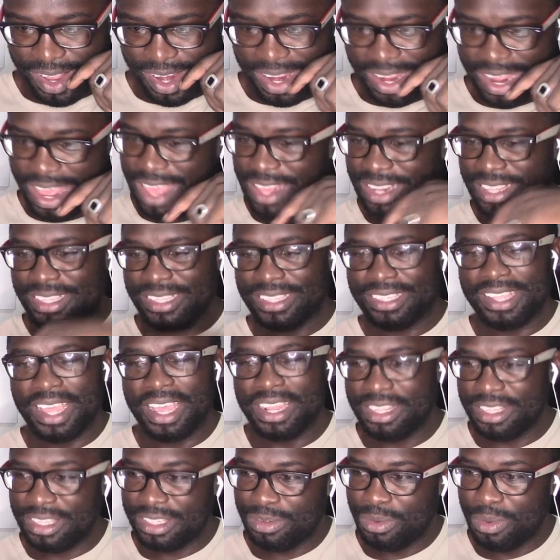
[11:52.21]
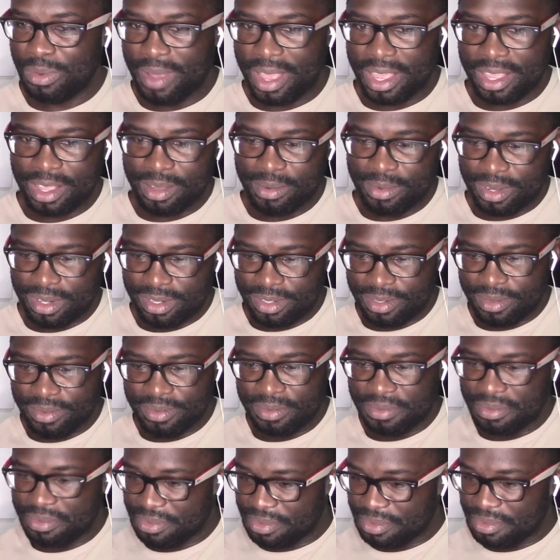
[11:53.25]
That is remarkable.
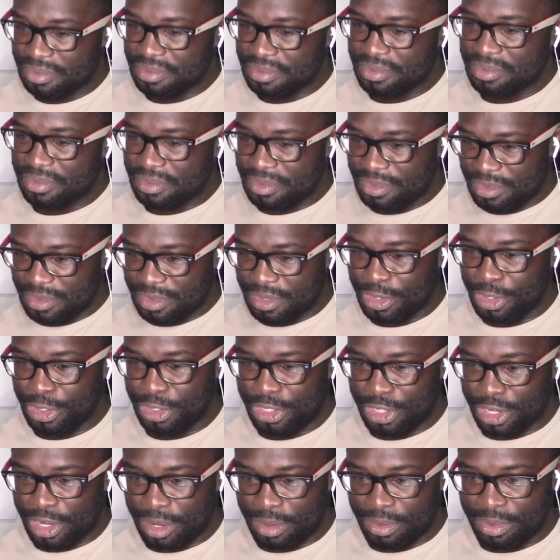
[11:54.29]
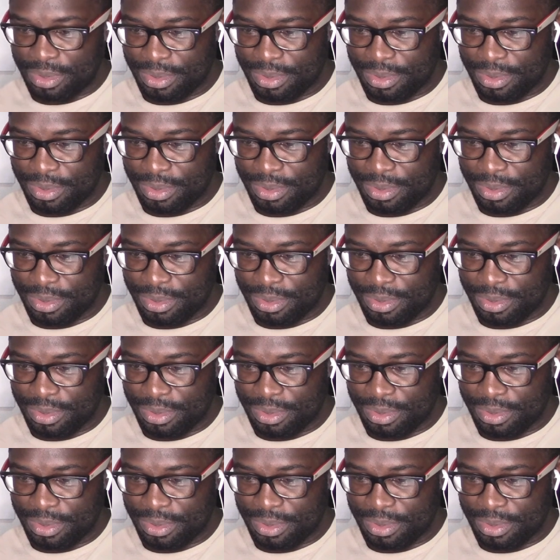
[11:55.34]
Good job.